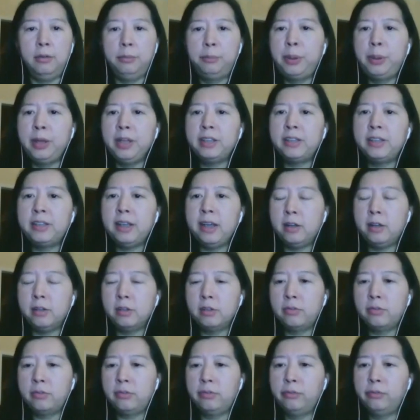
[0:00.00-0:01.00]

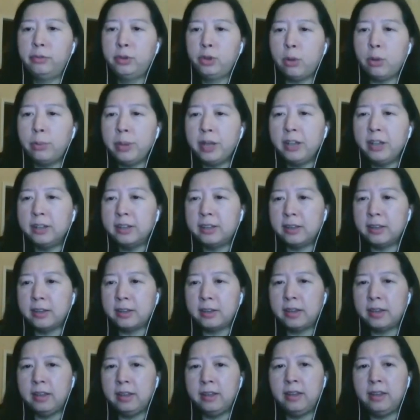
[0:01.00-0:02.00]
pre-sales shopping
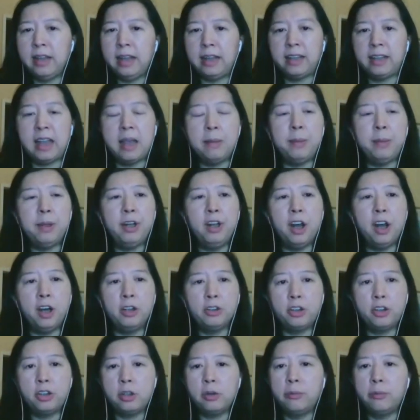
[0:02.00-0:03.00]
assistant that can be
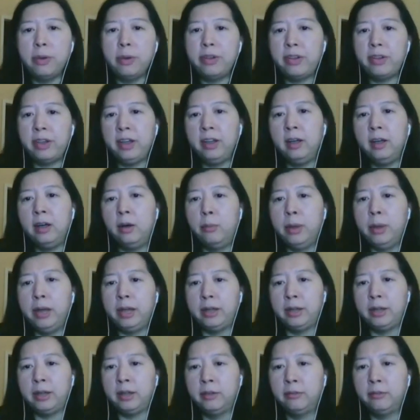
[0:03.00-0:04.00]
launched within a
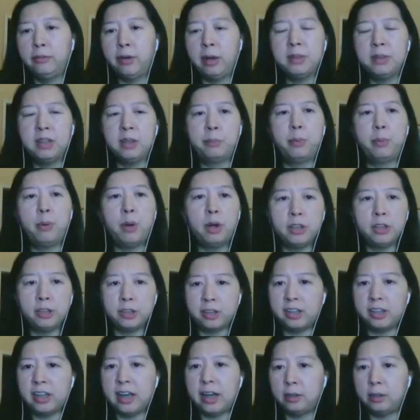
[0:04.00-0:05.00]
week from the project
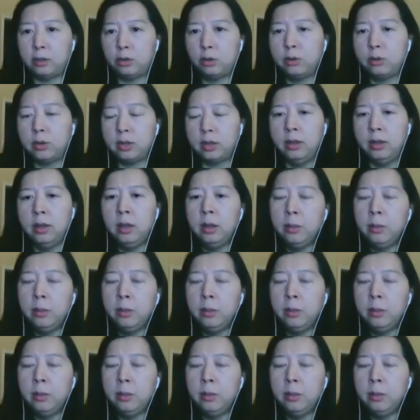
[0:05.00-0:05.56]
start to the